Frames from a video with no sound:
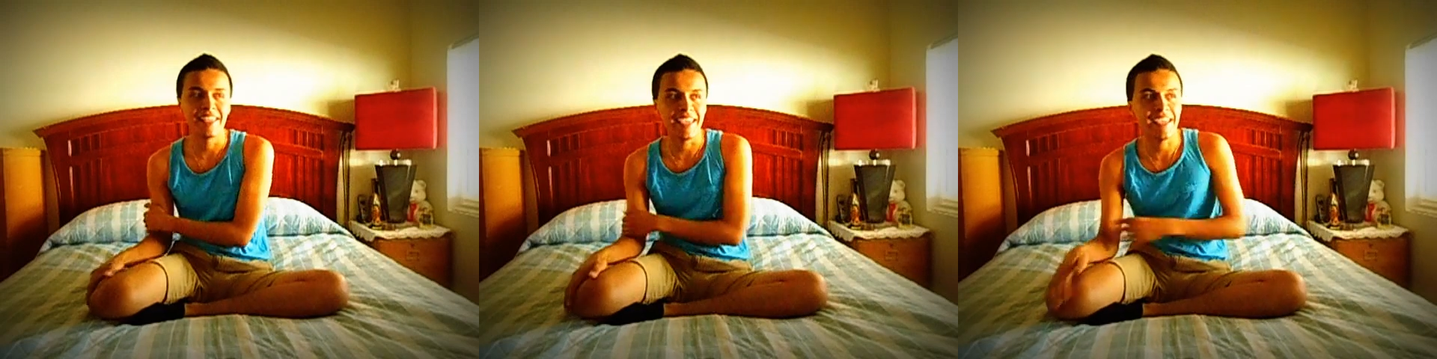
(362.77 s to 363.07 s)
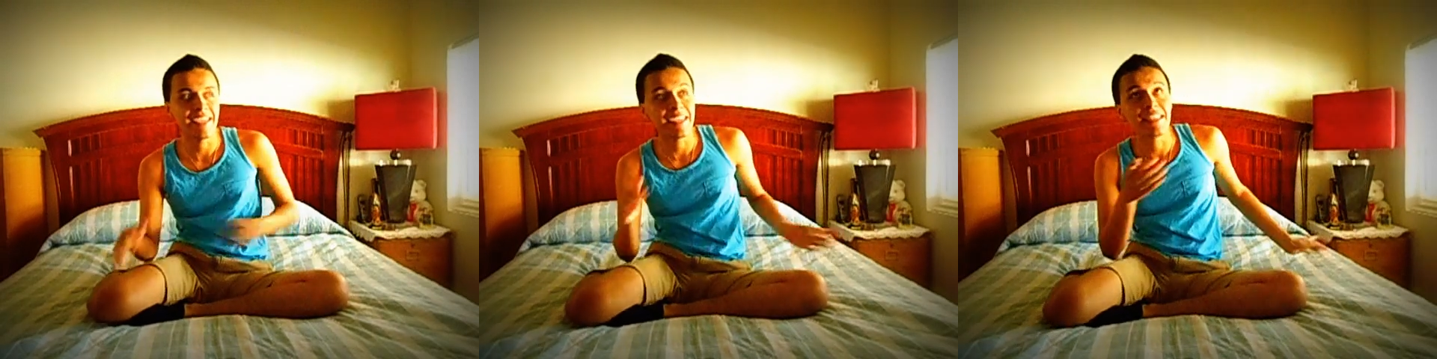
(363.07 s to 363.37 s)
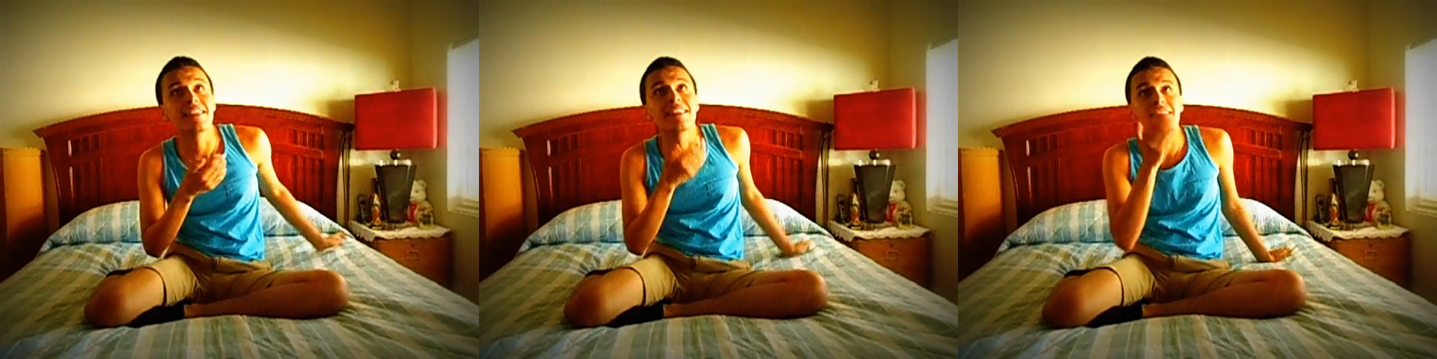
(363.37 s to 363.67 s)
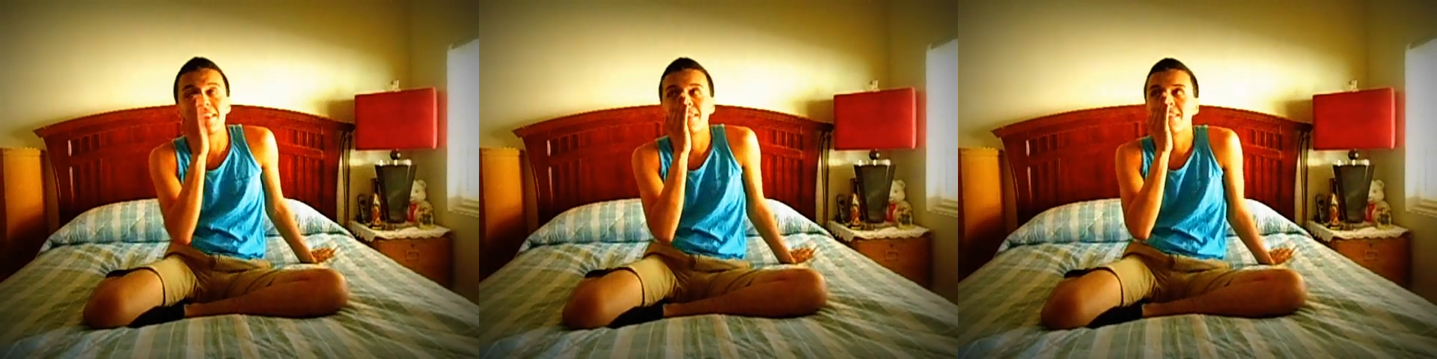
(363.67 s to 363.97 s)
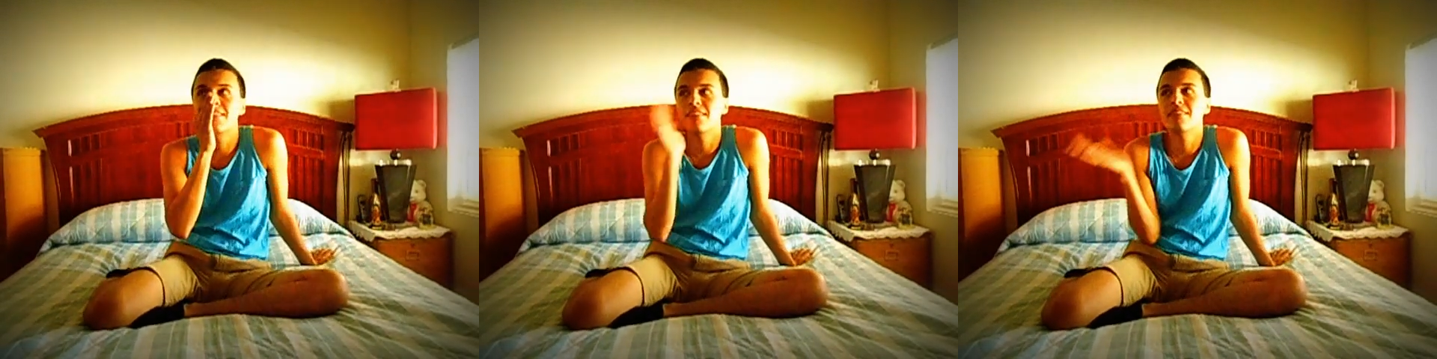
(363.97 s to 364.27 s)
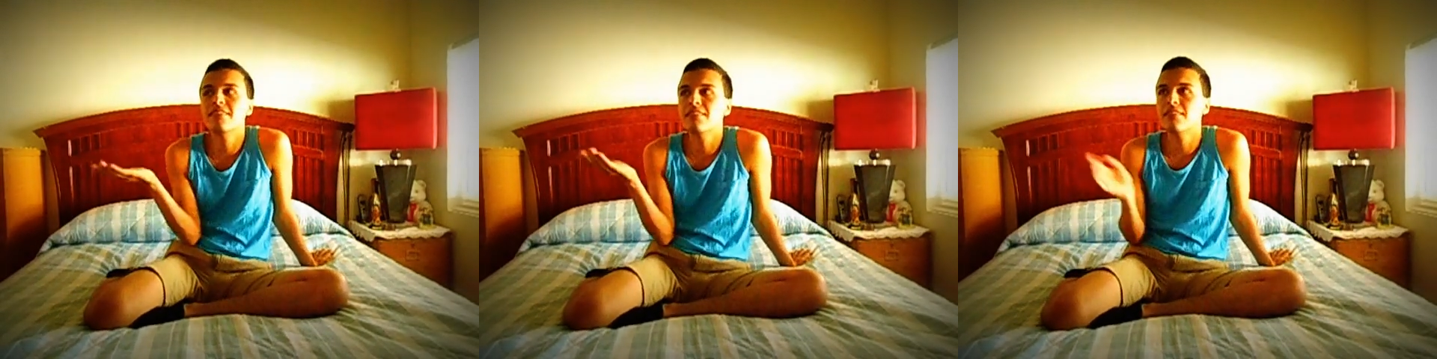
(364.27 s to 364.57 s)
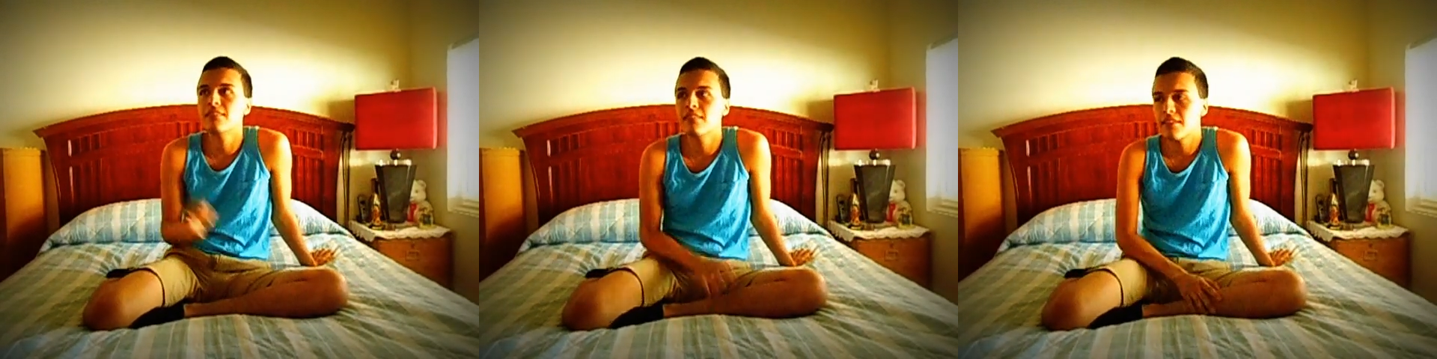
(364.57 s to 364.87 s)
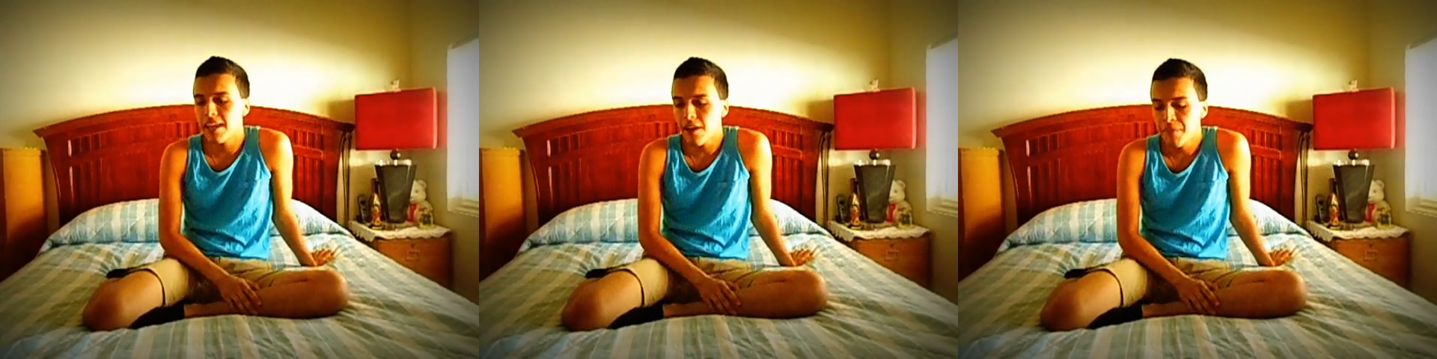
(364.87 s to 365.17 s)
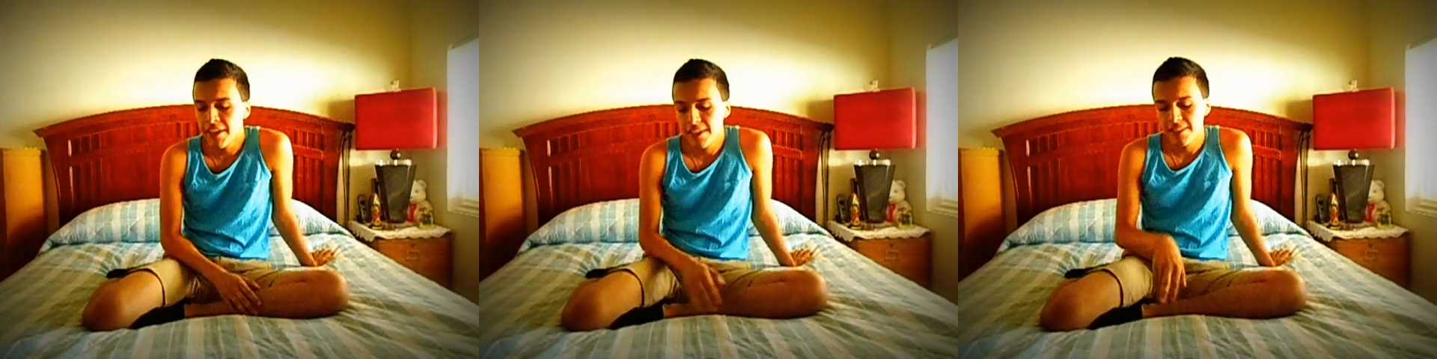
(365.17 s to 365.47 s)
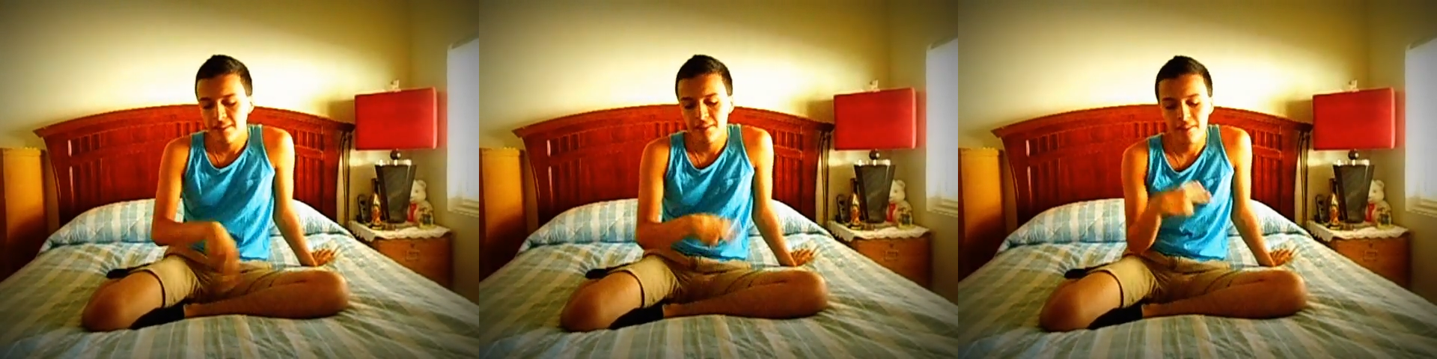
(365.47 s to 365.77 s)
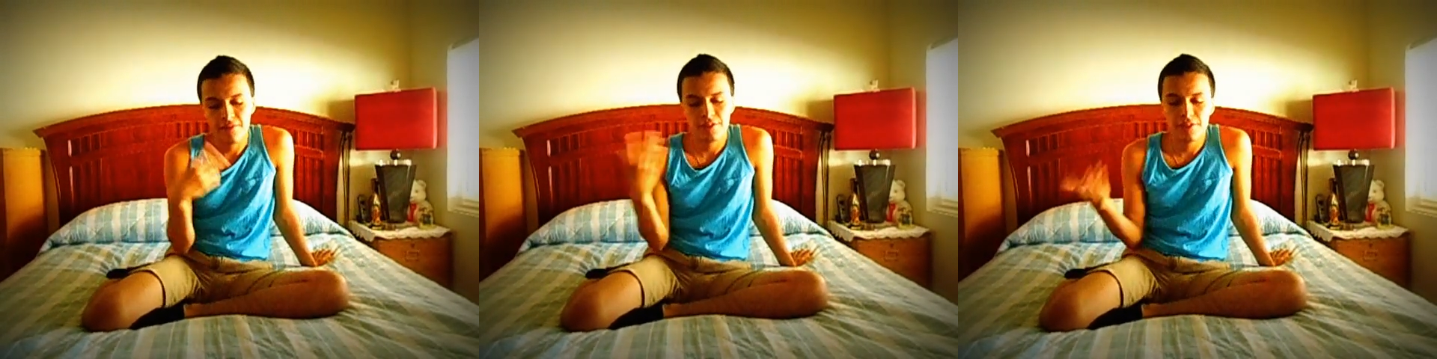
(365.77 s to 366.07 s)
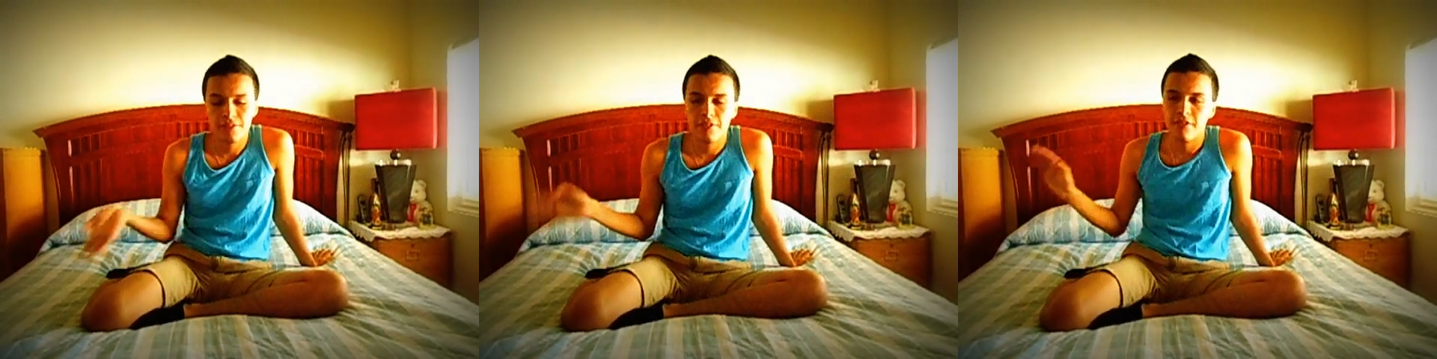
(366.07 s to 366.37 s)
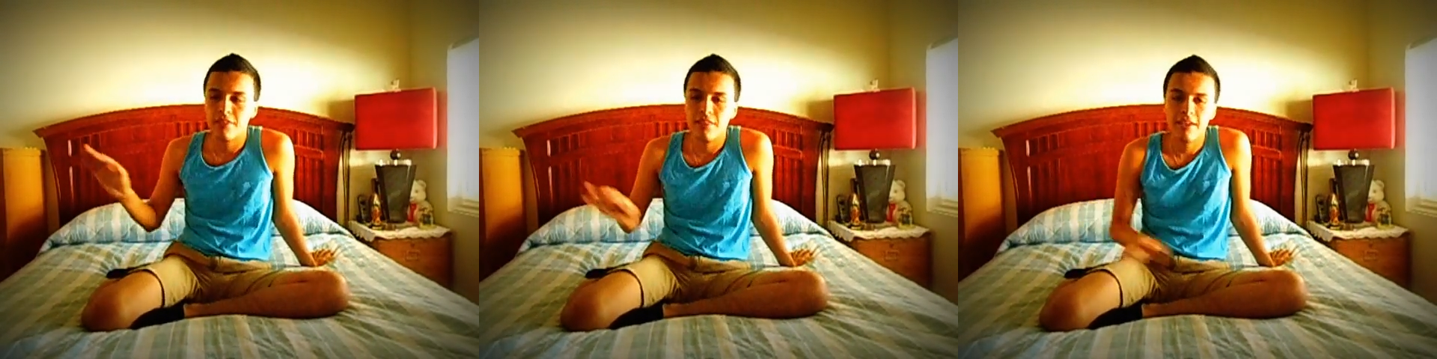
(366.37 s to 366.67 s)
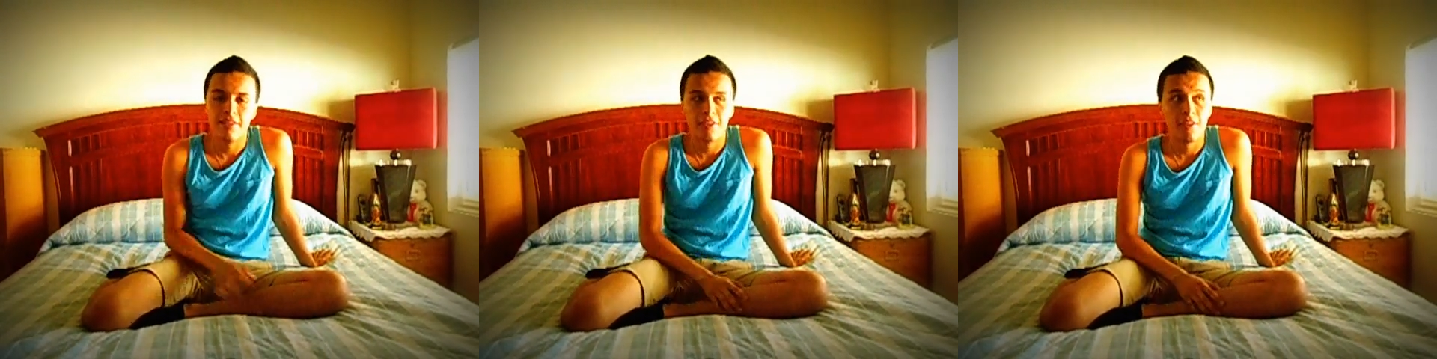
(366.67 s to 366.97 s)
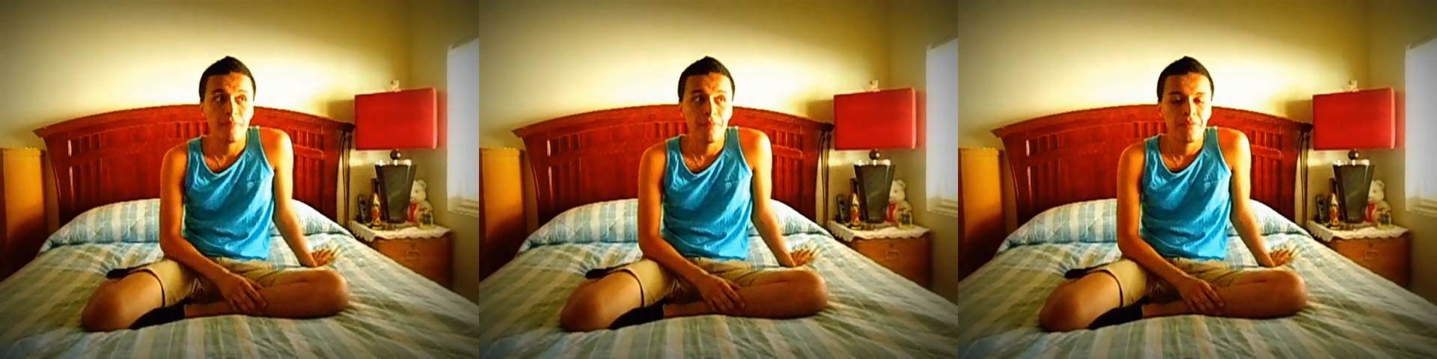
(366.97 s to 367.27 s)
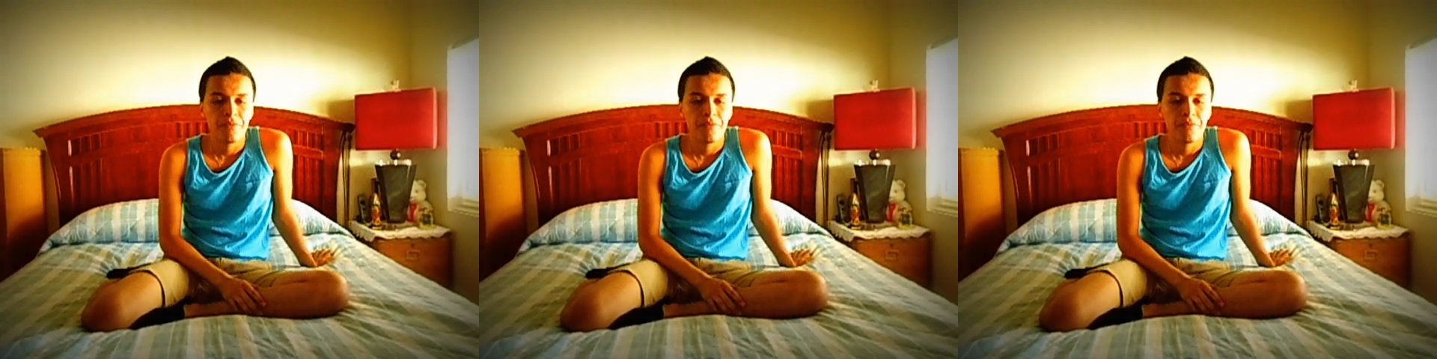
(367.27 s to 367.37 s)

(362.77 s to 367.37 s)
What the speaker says: And yeah, so then sooner or later,